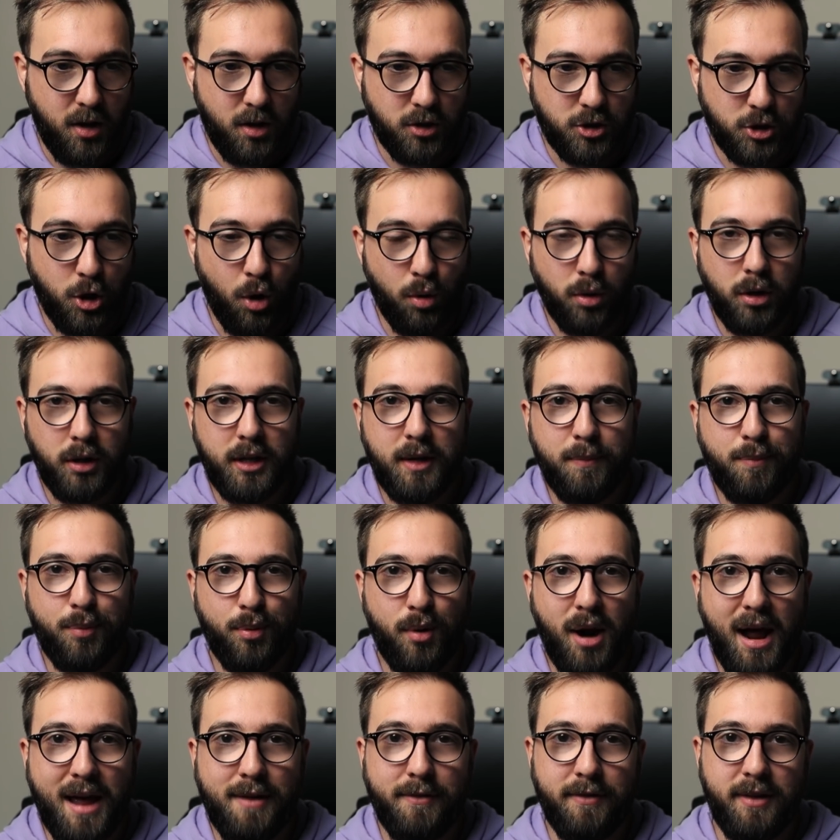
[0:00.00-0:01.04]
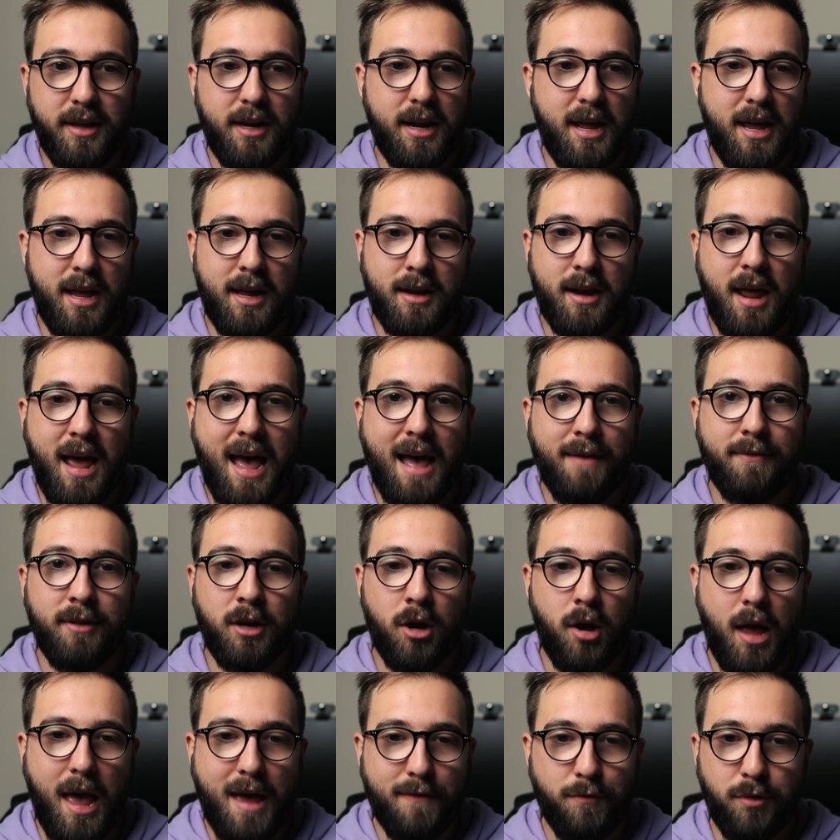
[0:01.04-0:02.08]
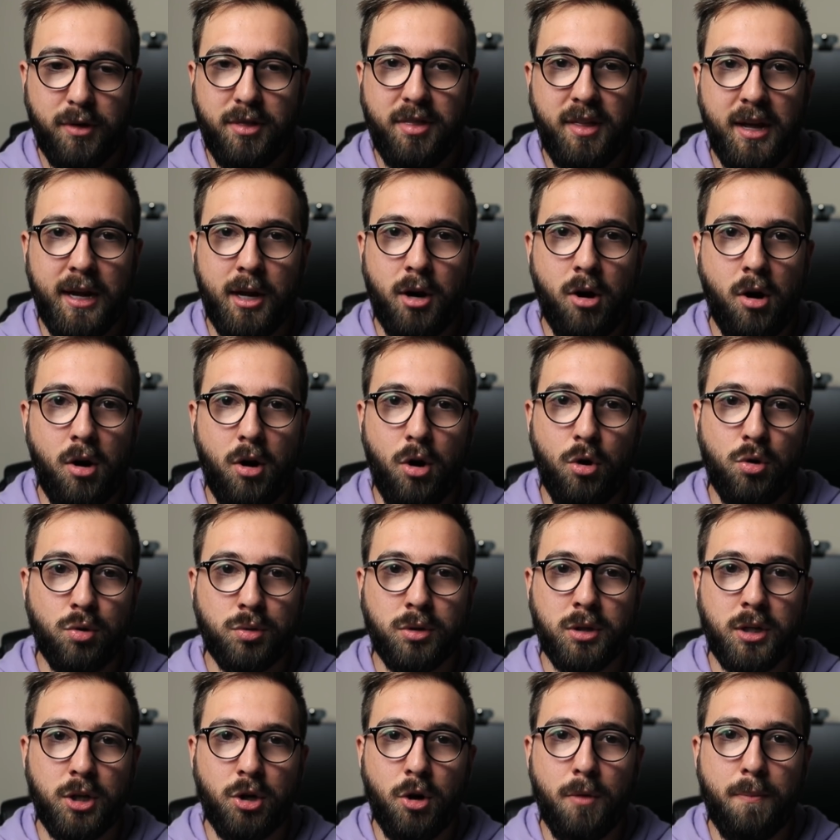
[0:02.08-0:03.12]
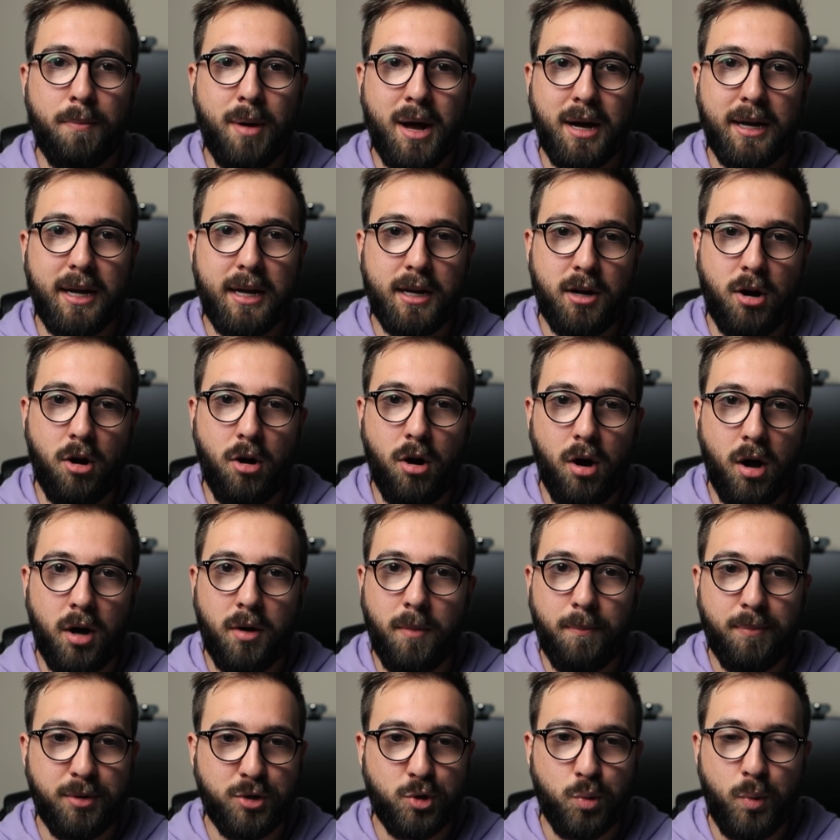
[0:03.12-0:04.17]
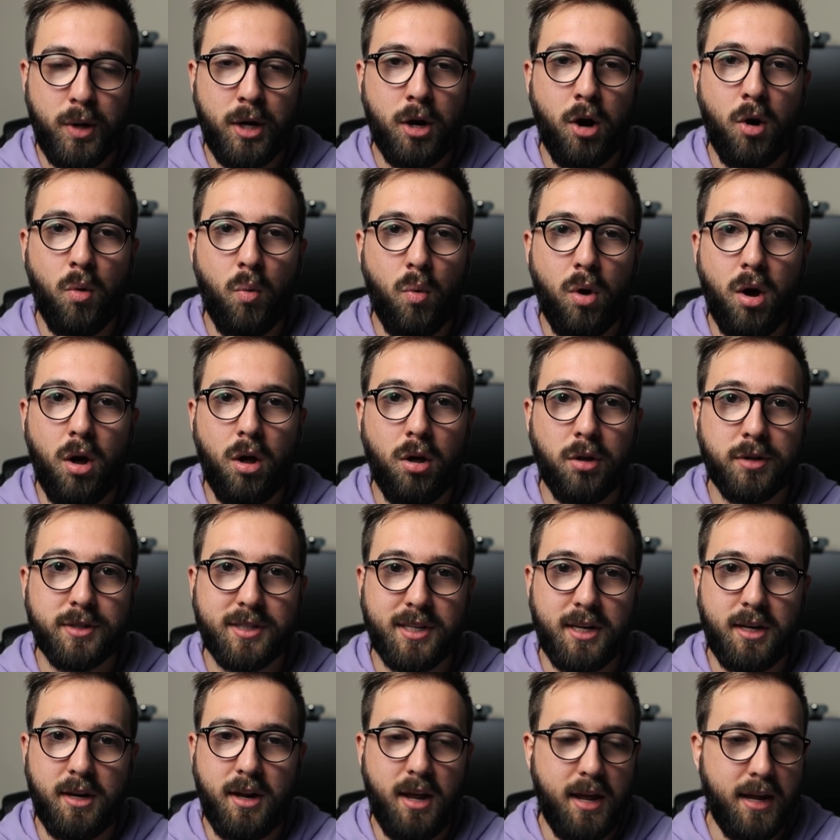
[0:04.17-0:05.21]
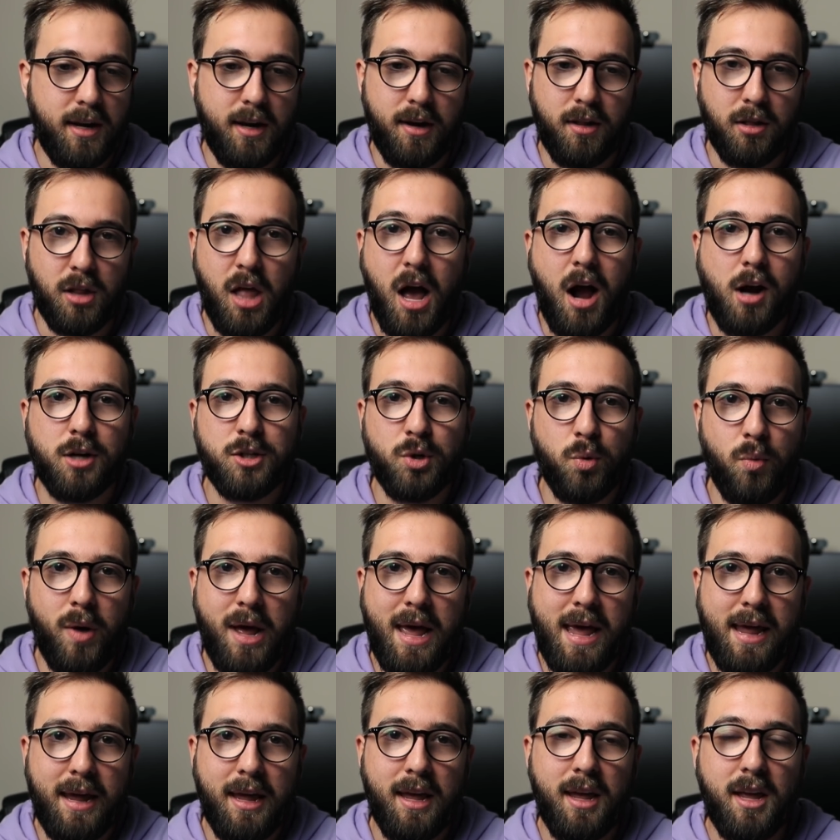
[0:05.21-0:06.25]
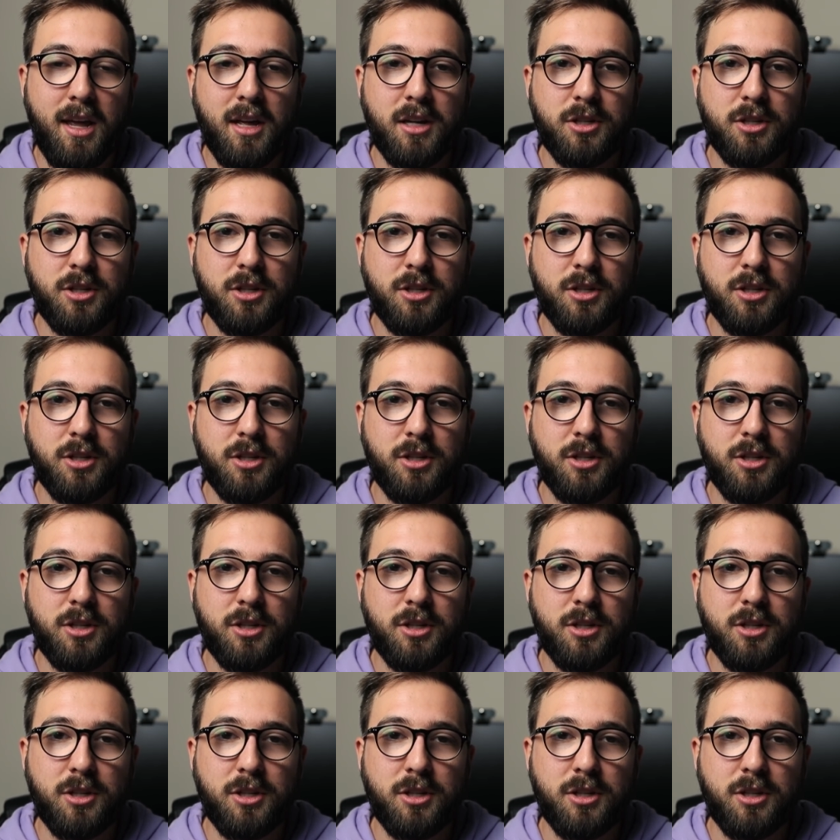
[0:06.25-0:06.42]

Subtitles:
totally private, and having everything in our own little bucket and between our walls and locked away,